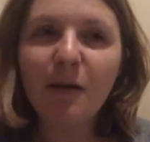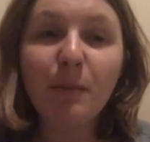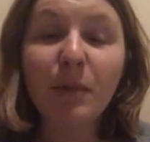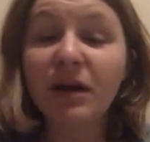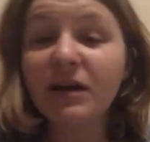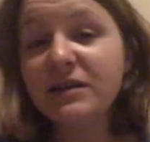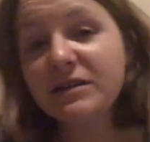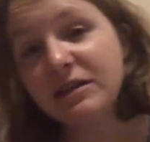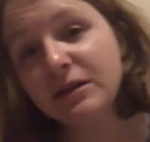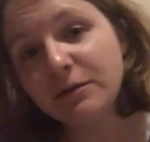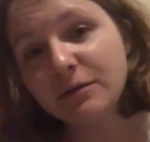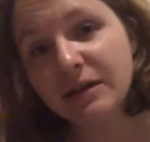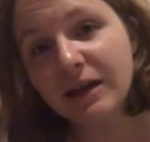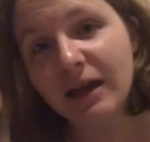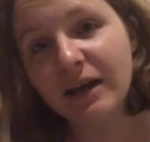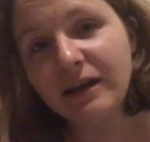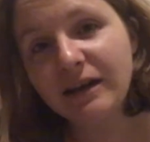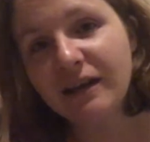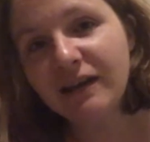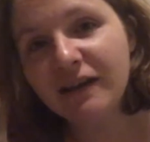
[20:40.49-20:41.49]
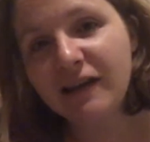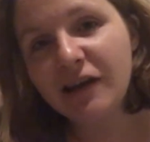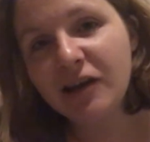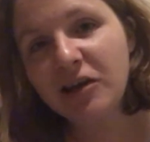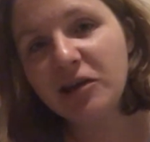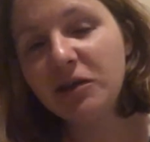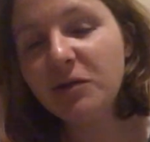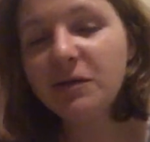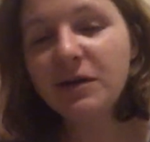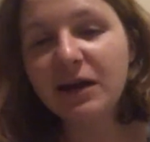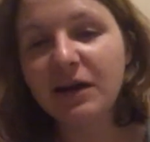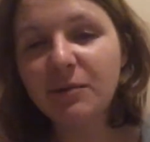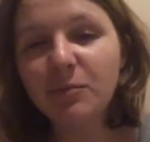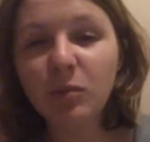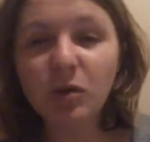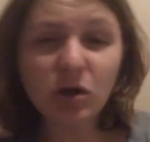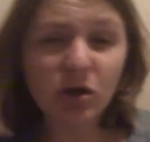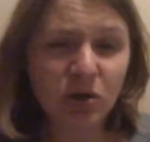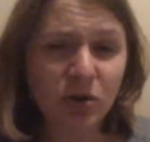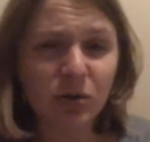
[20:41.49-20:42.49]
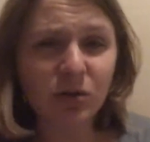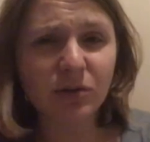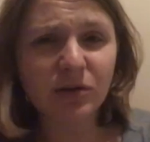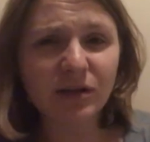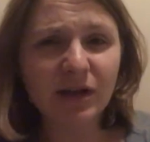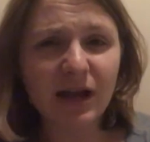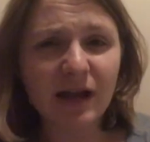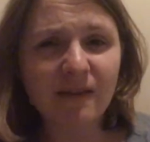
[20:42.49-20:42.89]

But until then, you get a book haul,